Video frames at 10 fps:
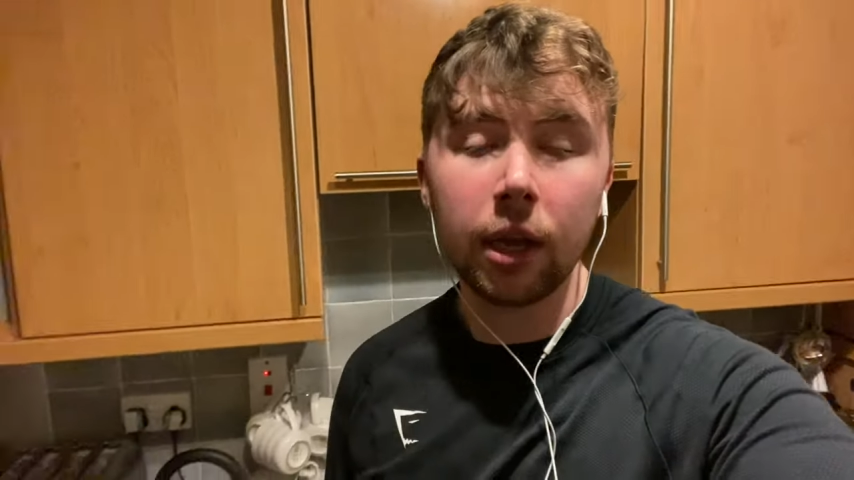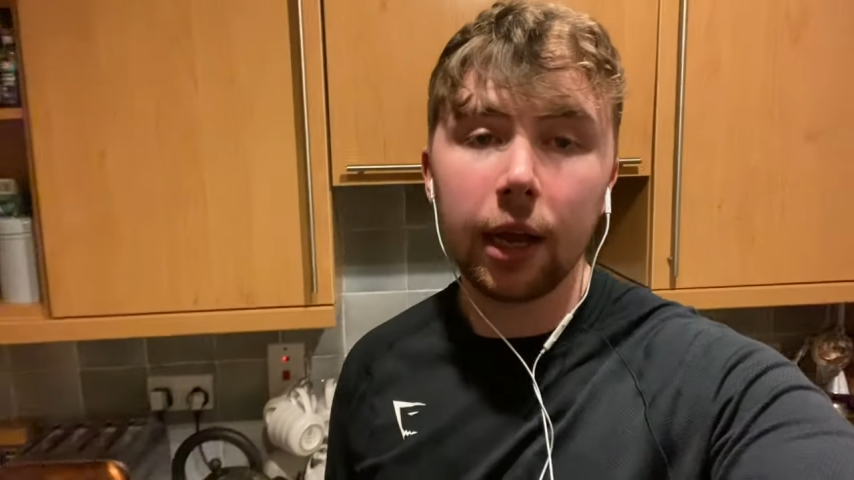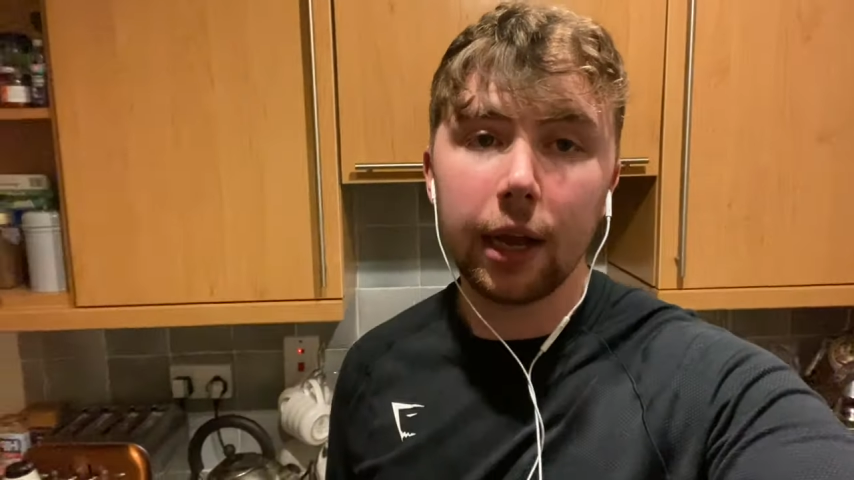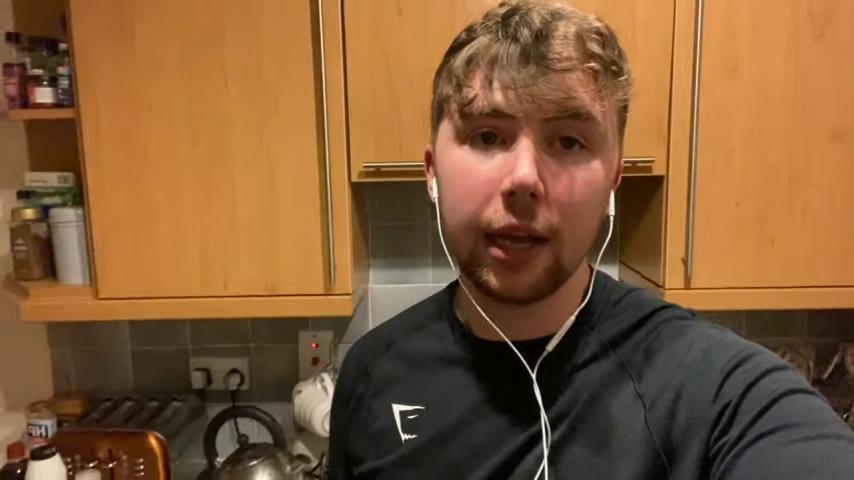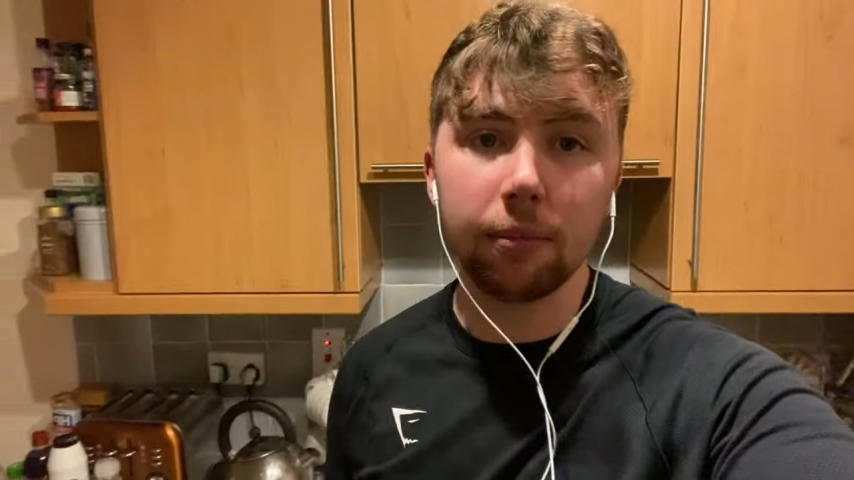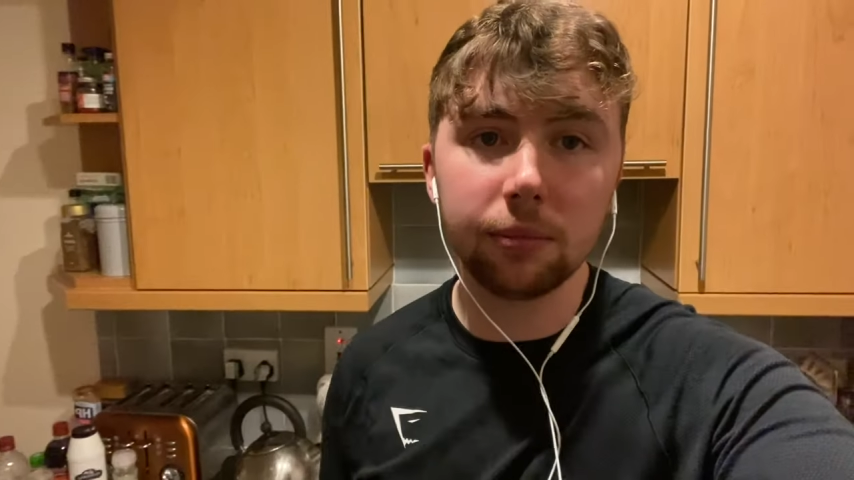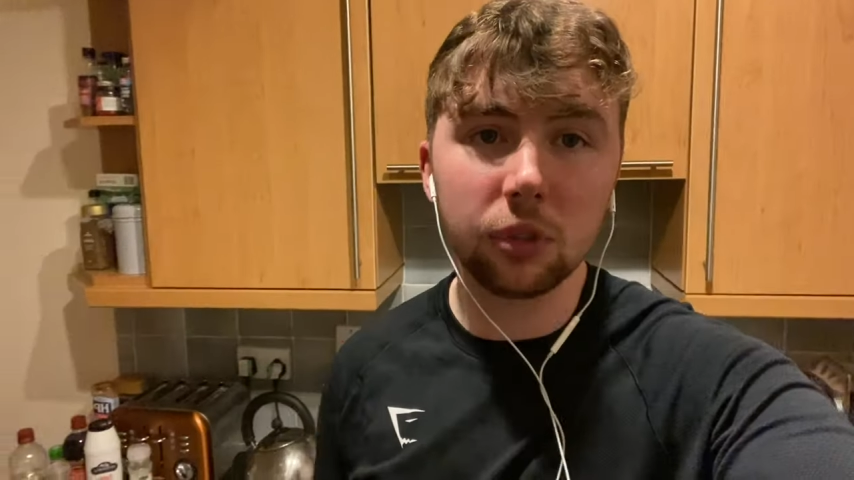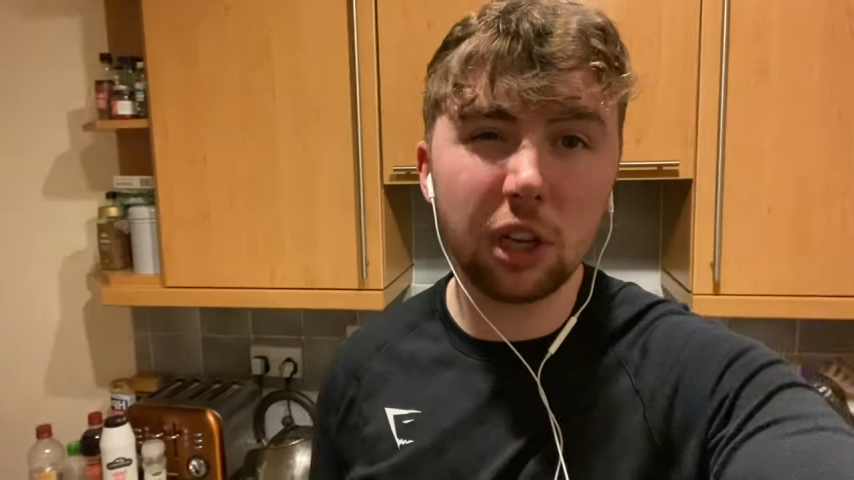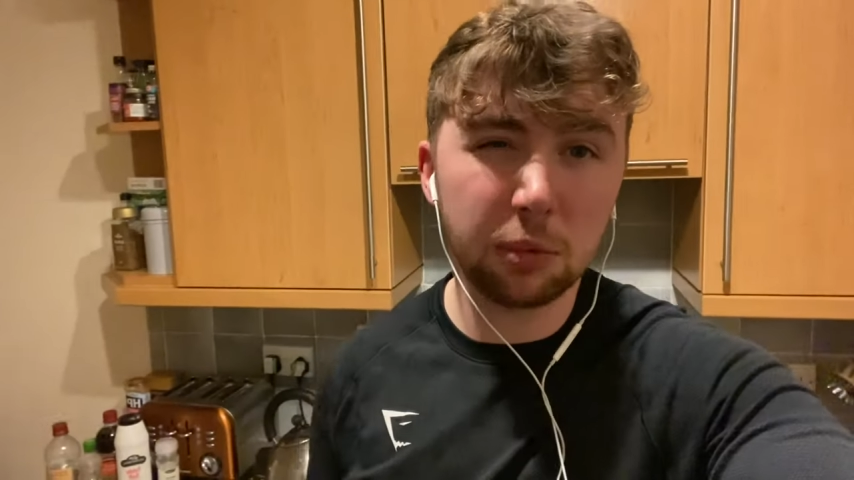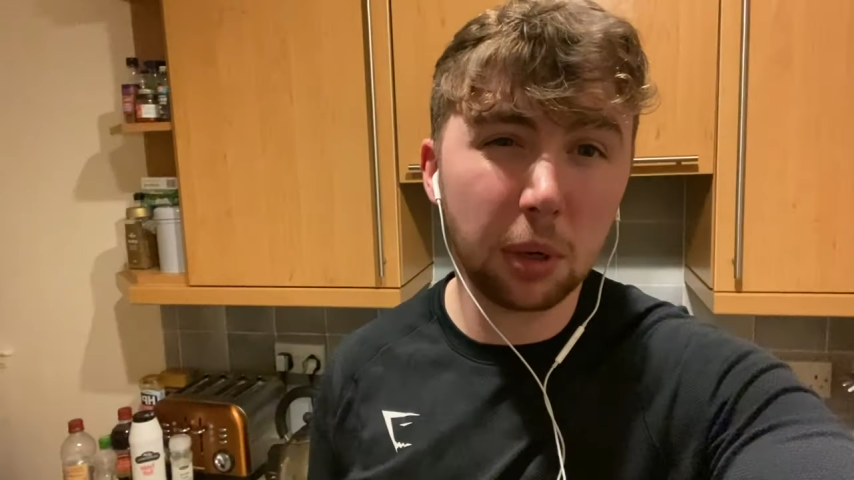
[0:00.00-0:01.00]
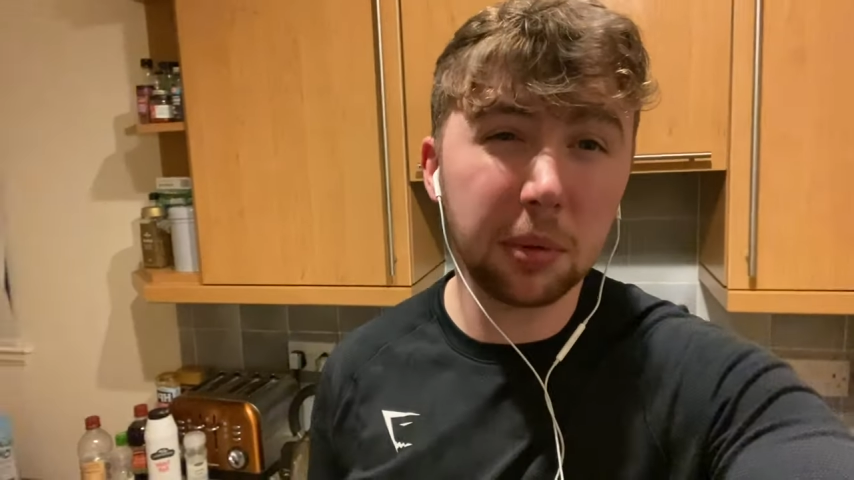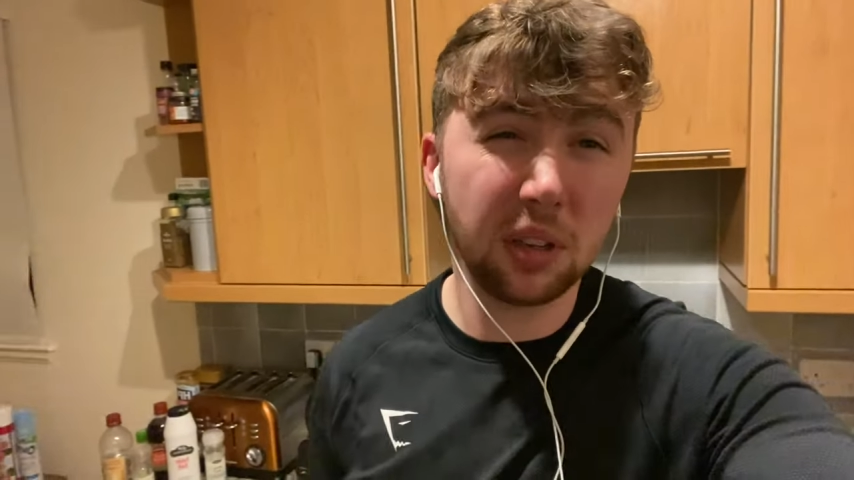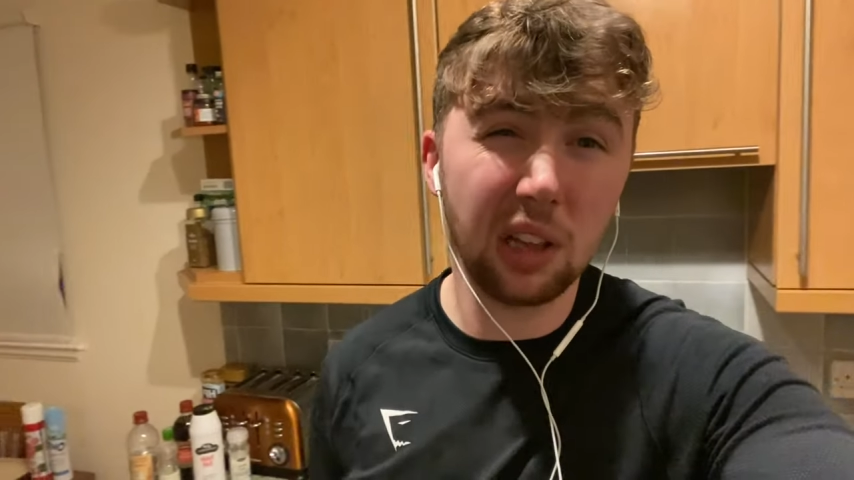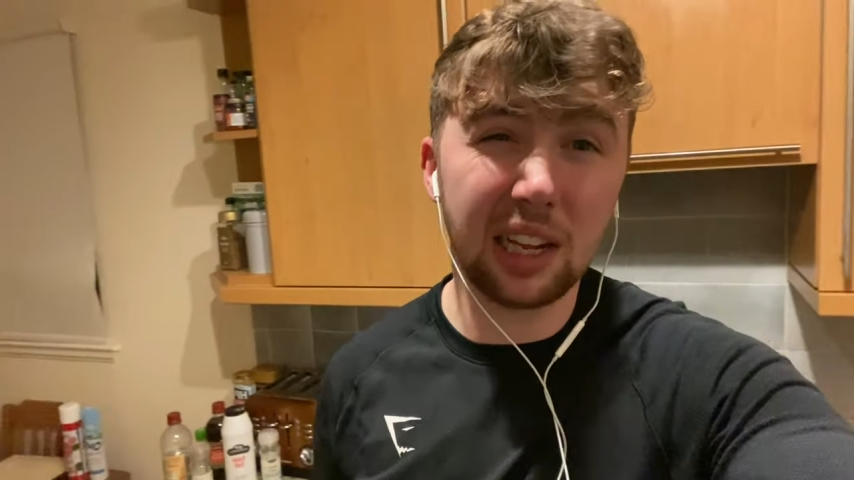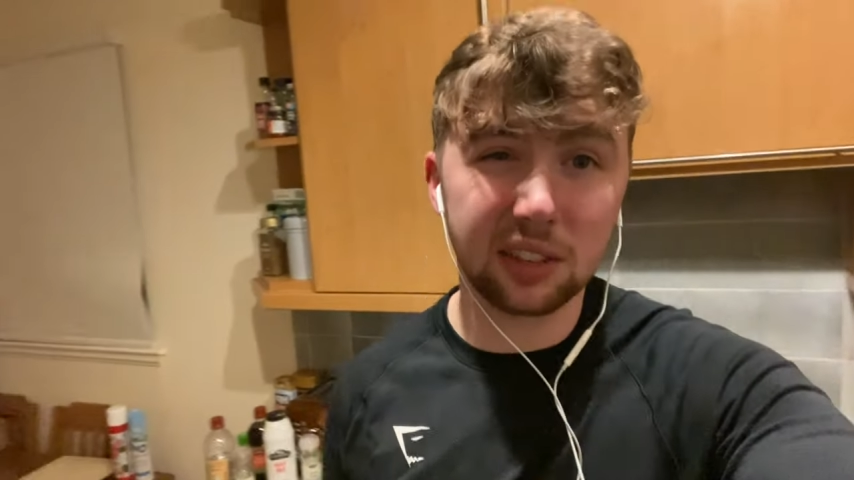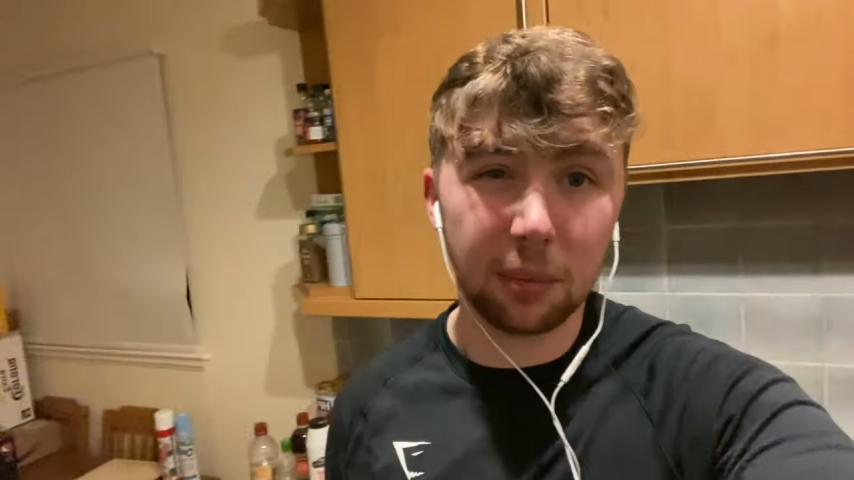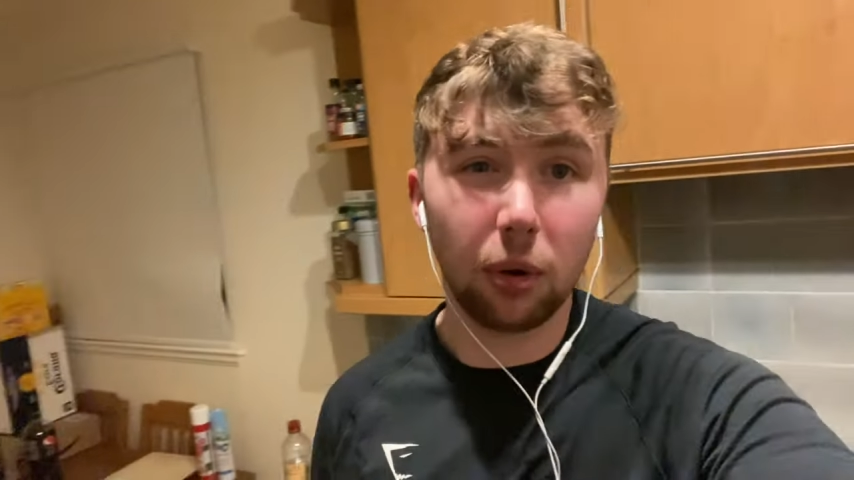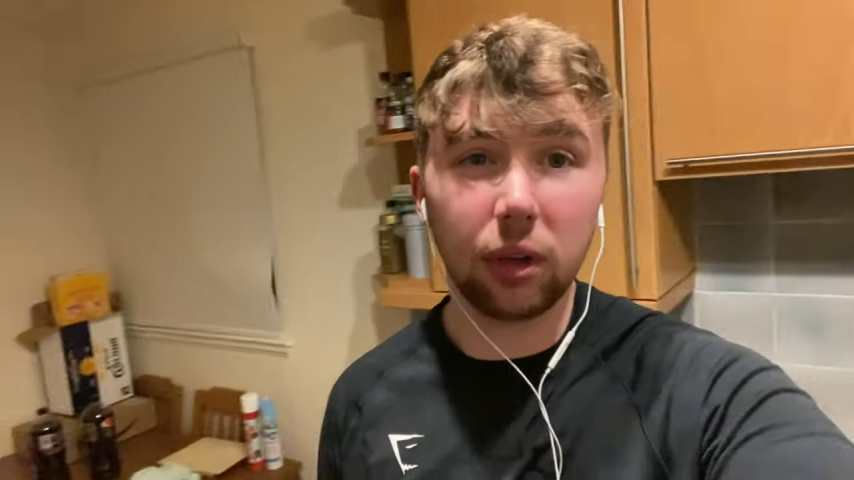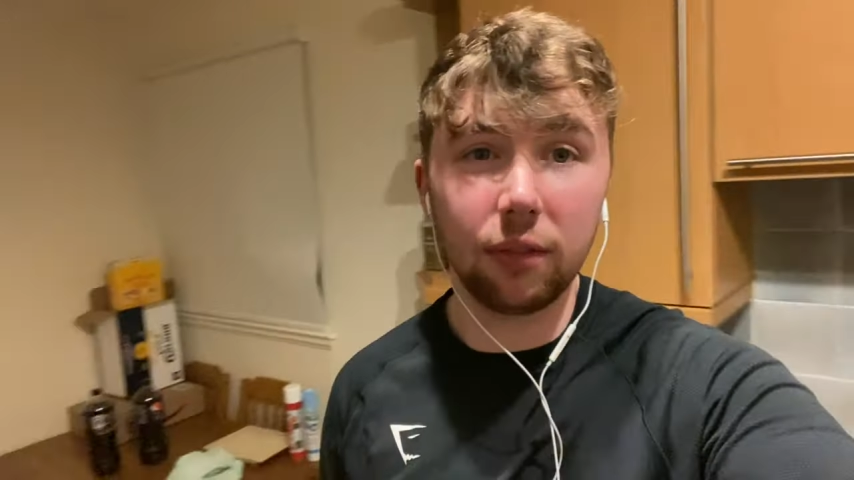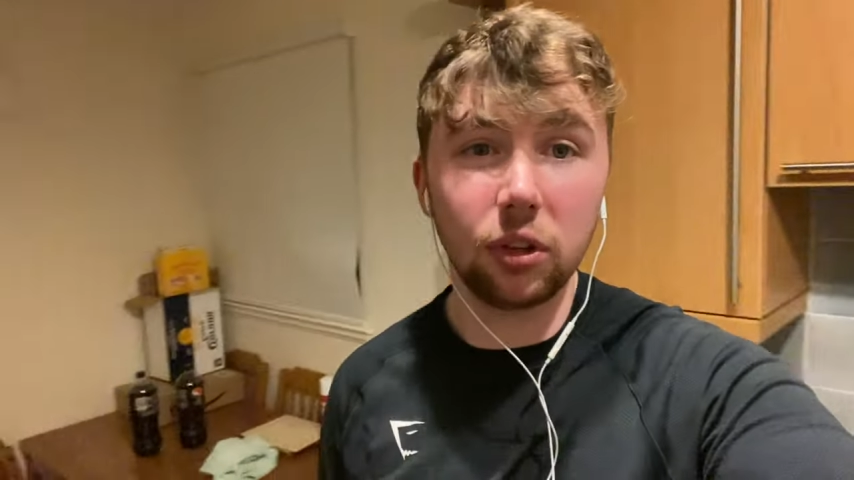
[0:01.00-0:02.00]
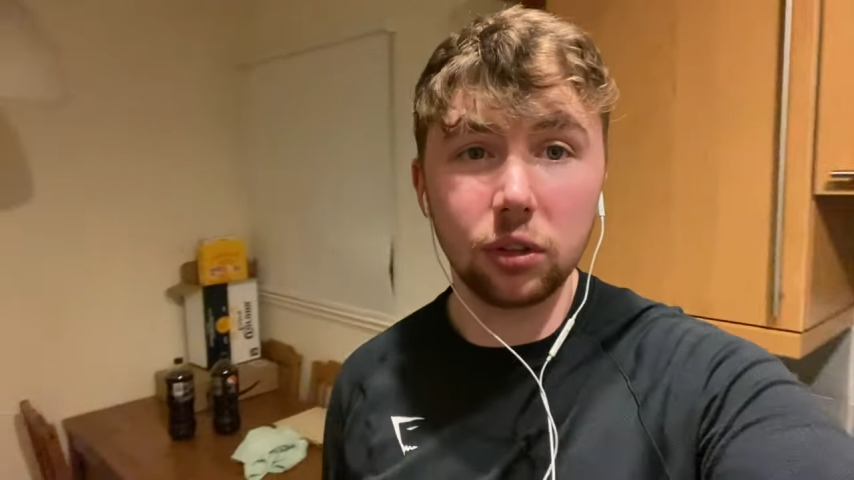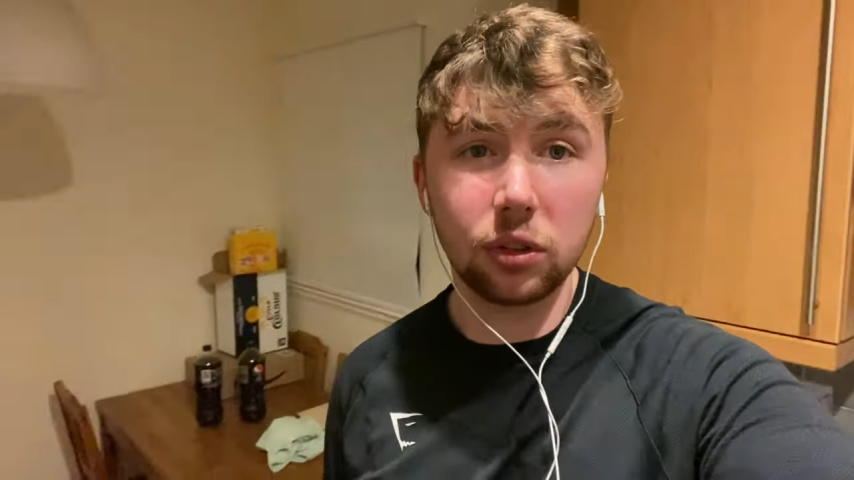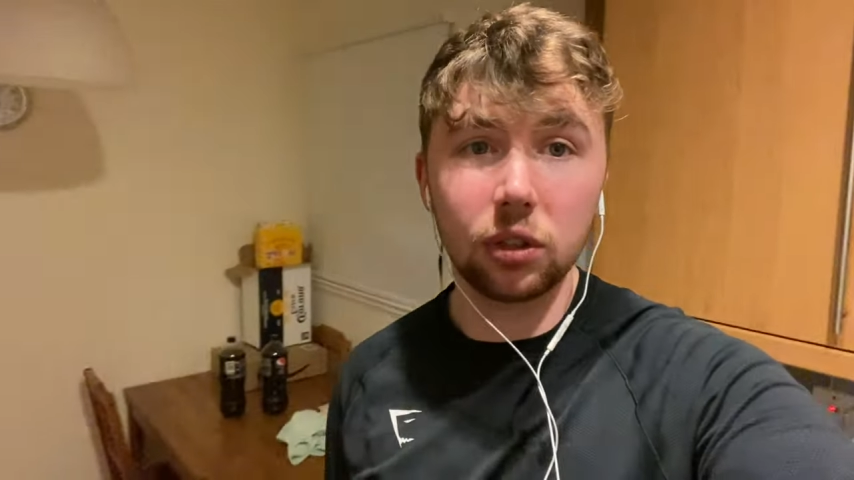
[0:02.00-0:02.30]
So that's probably the last tip I'll give you.